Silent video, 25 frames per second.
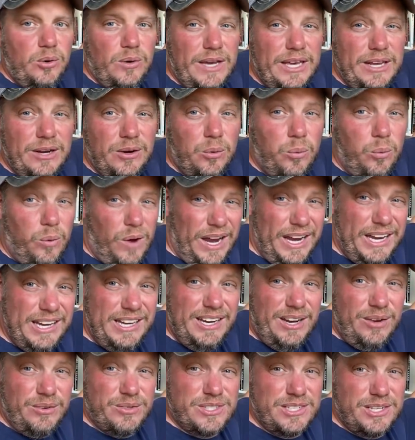in
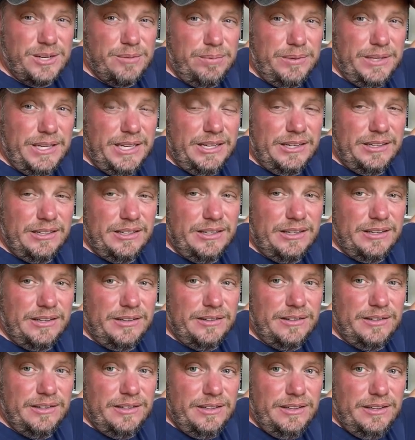Hawaii. I was there playing
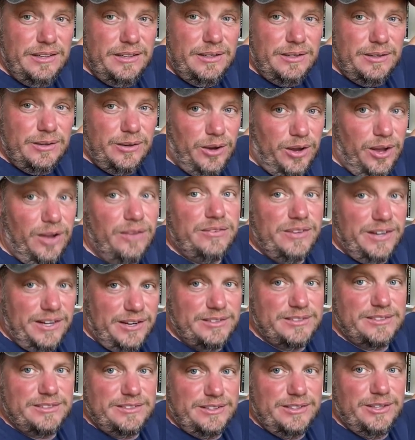uh, golf and I
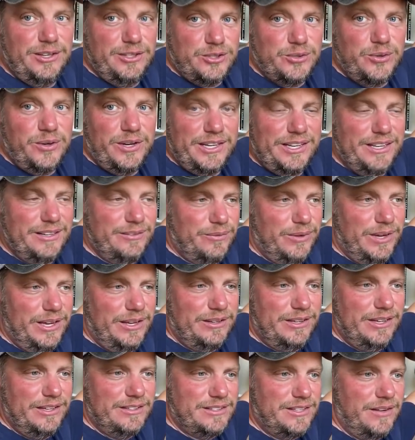was enjoying it. And we
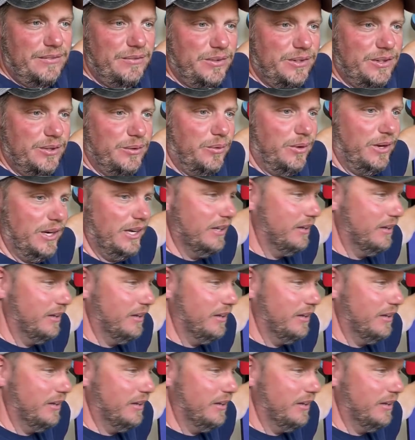had this stuff with Hawaii